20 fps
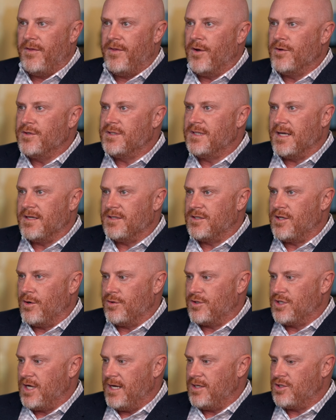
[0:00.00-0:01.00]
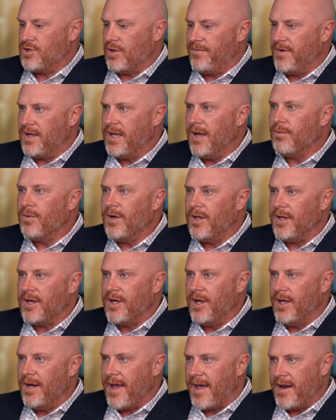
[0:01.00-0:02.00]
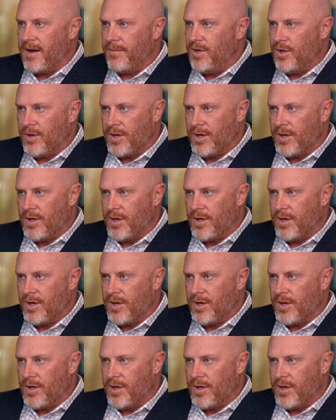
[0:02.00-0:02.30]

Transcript: Those things don't change, so if you get really good at them,